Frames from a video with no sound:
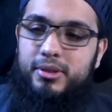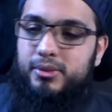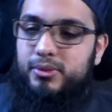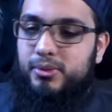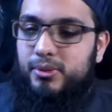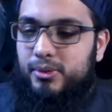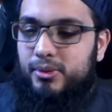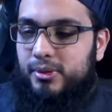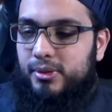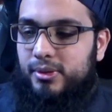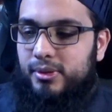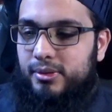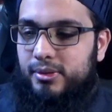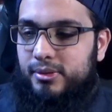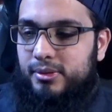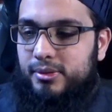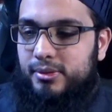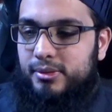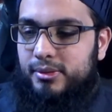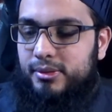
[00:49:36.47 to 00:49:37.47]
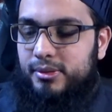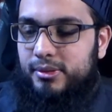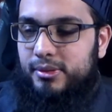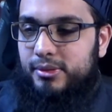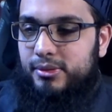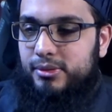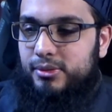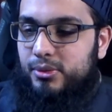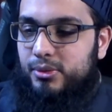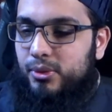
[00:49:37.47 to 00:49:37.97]

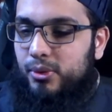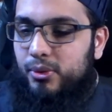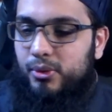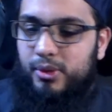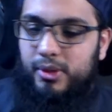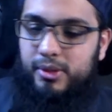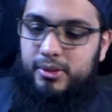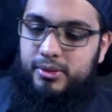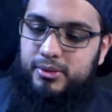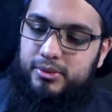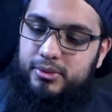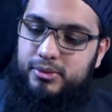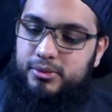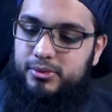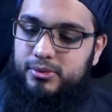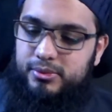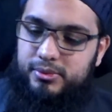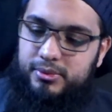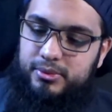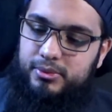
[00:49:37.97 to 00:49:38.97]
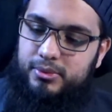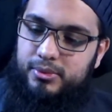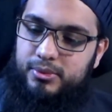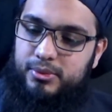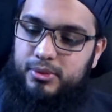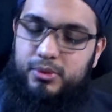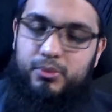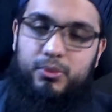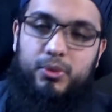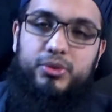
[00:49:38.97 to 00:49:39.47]
you go and you just,
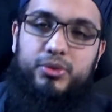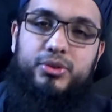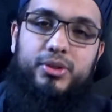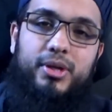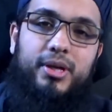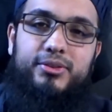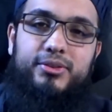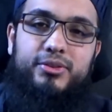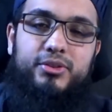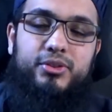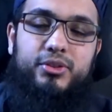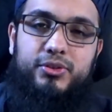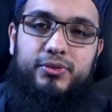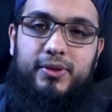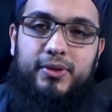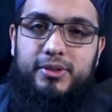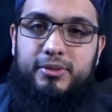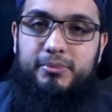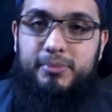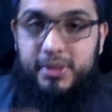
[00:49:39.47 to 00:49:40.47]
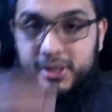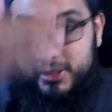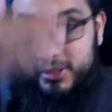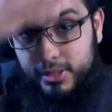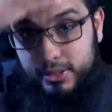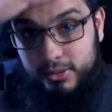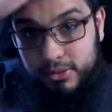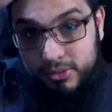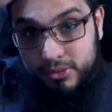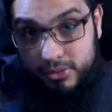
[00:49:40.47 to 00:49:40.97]
you wash your hands because you've had a meal
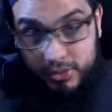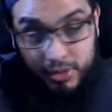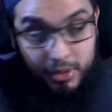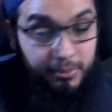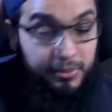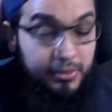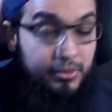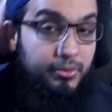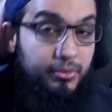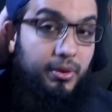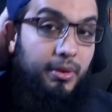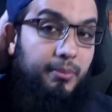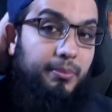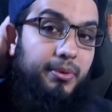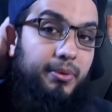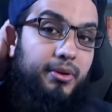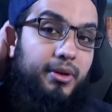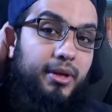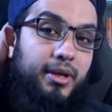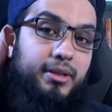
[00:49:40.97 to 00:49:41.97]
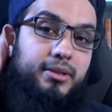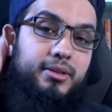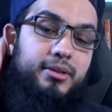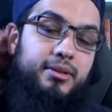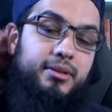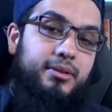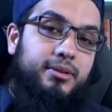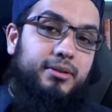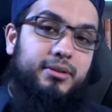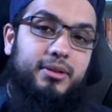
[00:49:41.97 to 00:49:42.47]
and you just happen to wipe your head,
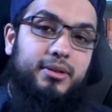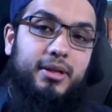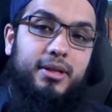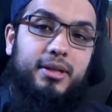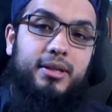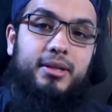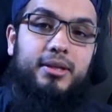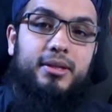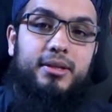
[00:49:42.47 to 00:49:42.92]
right?